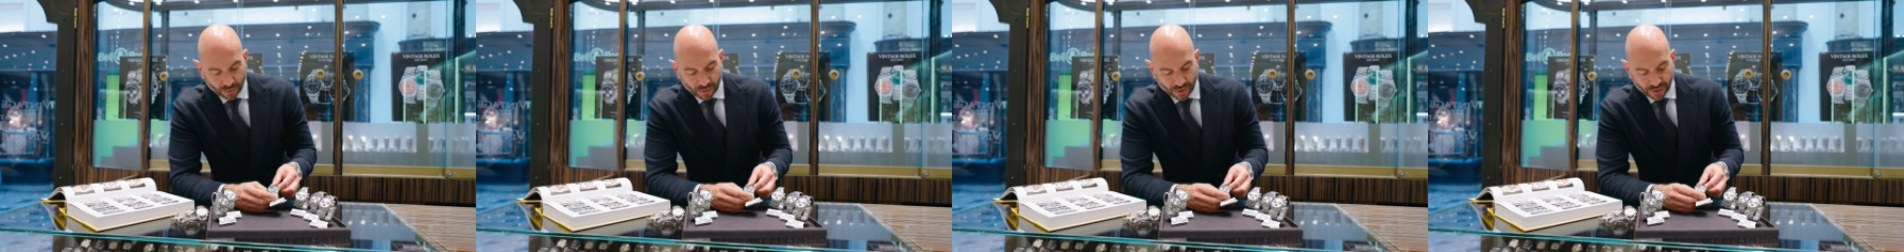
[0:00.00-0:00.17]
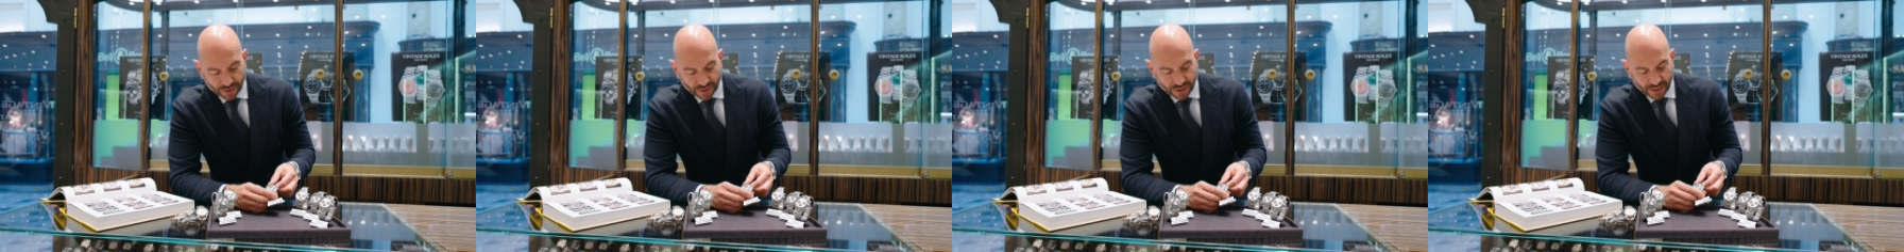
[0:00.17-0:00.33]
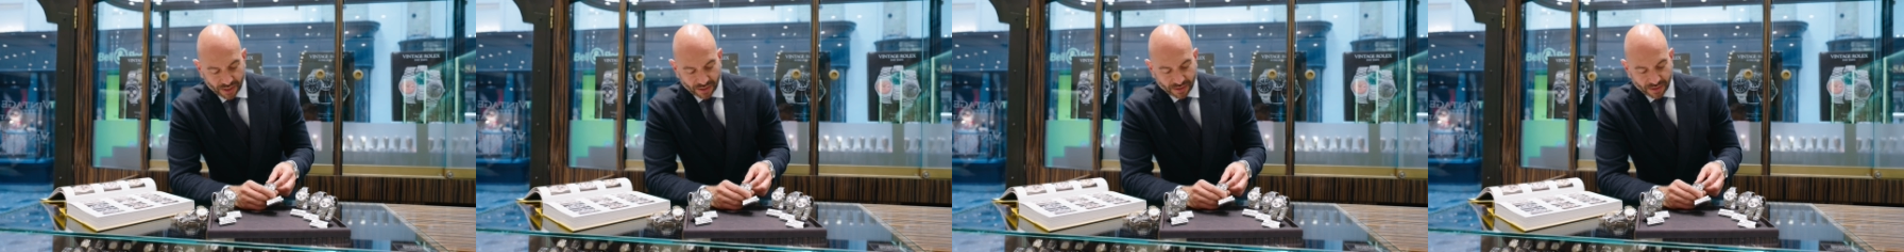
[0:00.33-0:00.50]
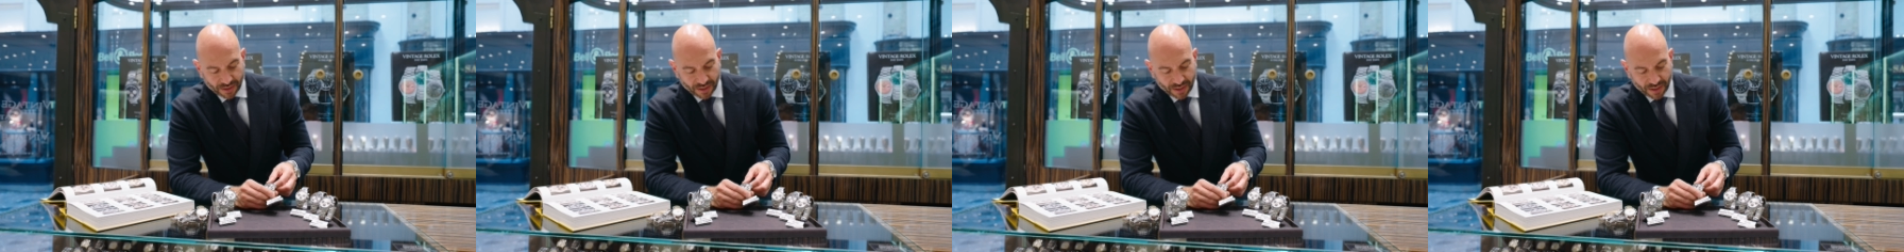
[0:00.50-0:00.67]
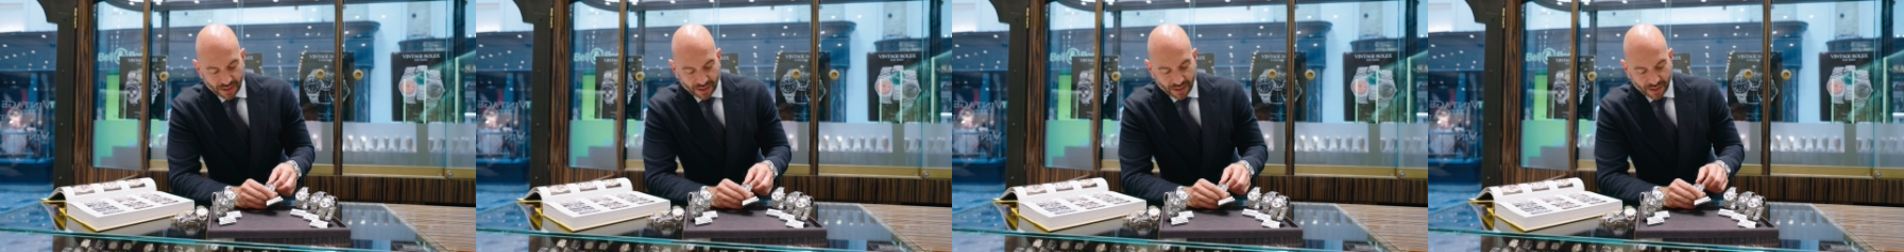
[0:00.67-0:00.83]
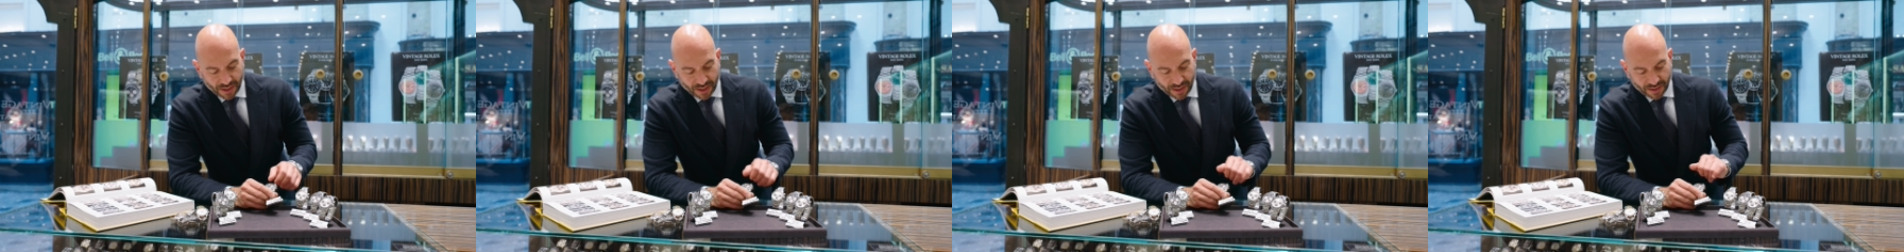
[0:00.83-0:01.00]
watches
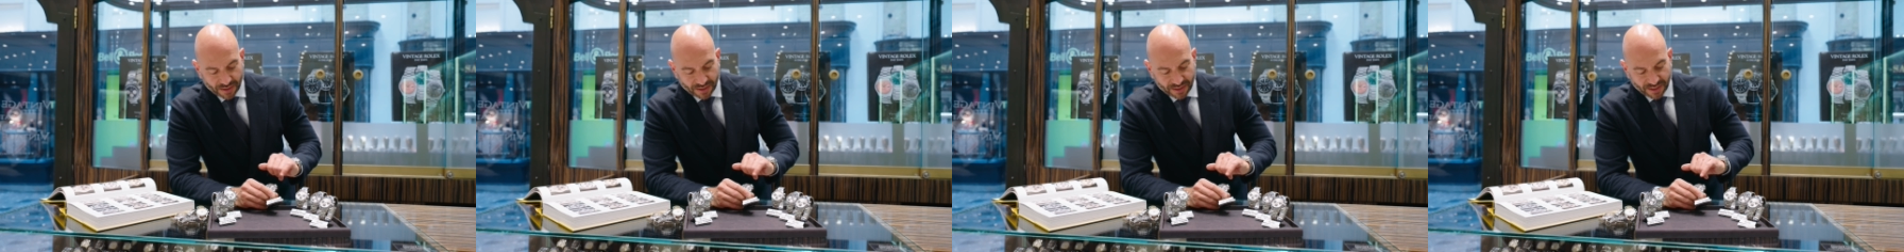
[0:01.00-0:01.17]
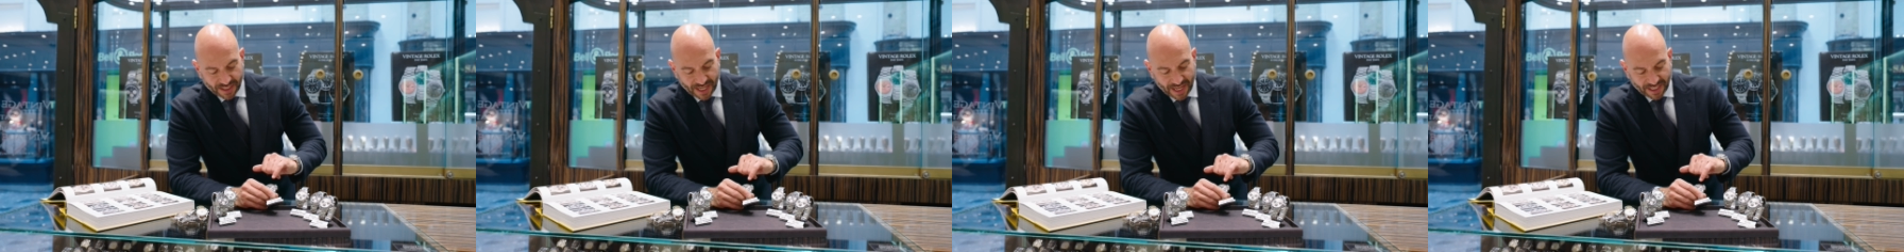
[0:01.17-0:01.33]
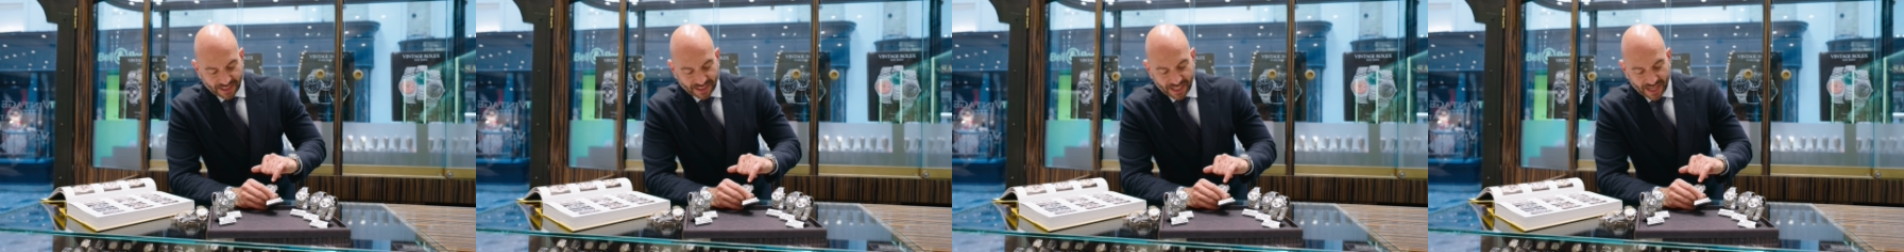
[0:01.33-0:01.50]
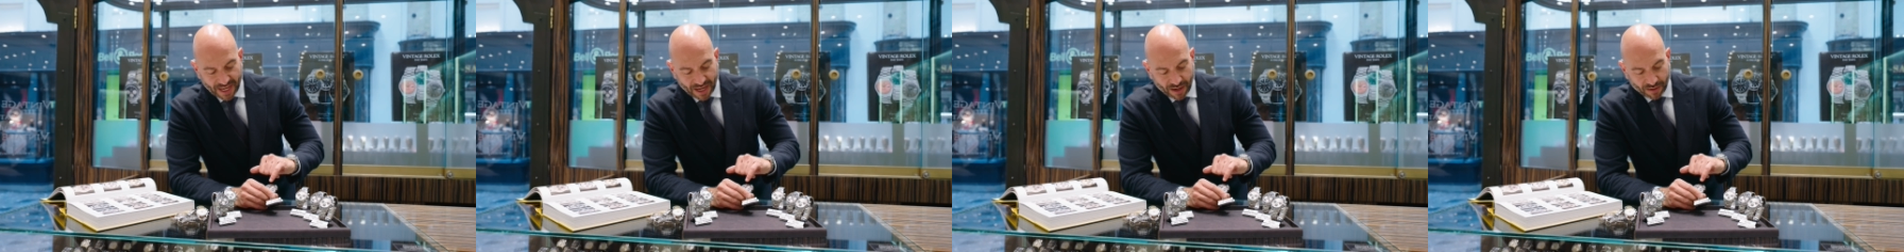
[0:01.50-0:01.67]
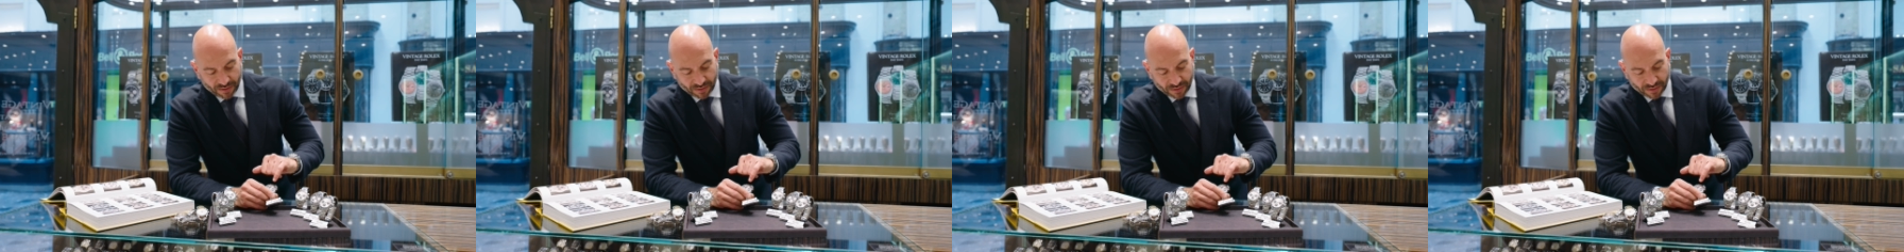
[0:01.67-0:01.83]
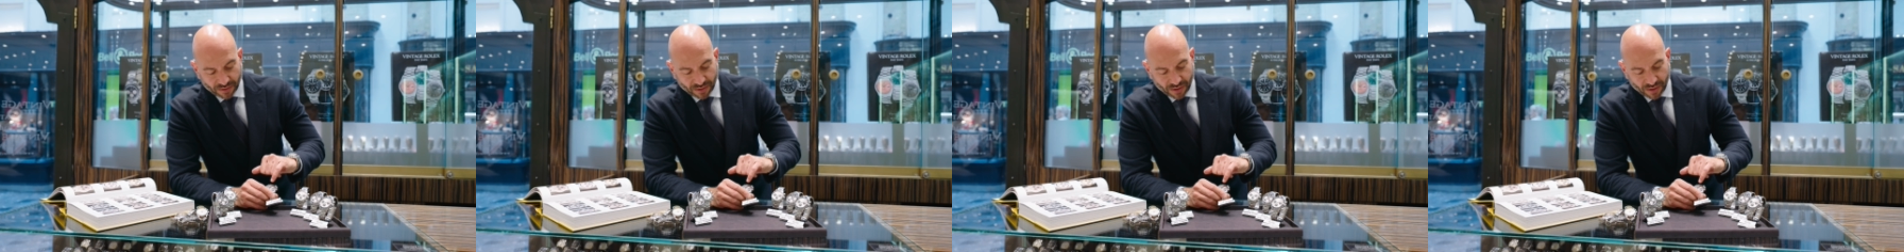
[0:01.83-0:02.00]
standing
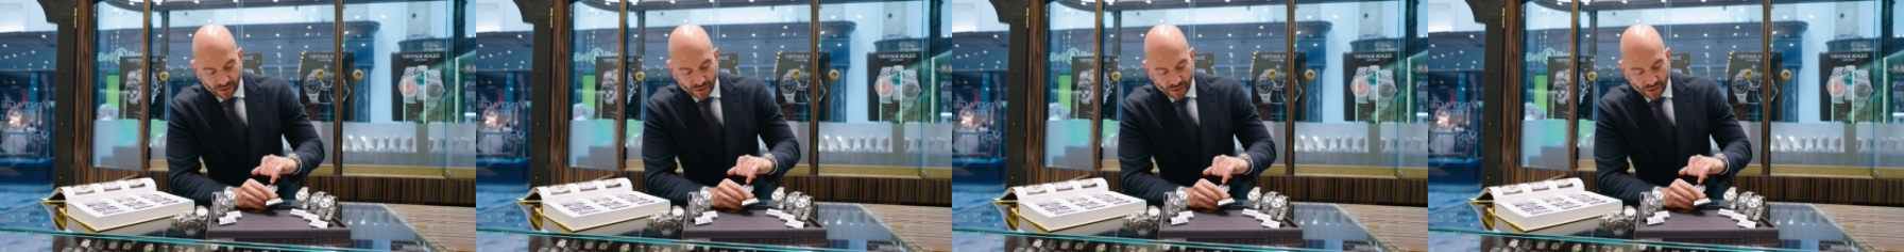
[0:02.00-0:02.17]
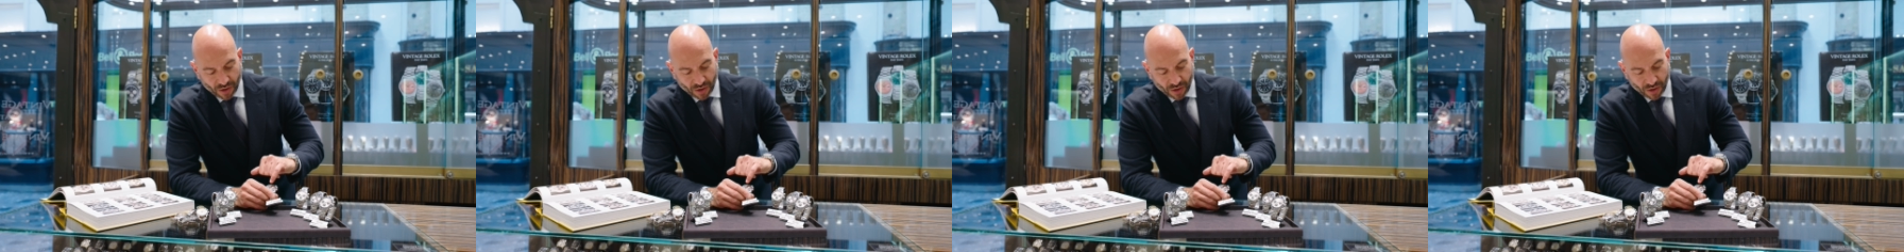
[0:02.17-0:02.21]
out,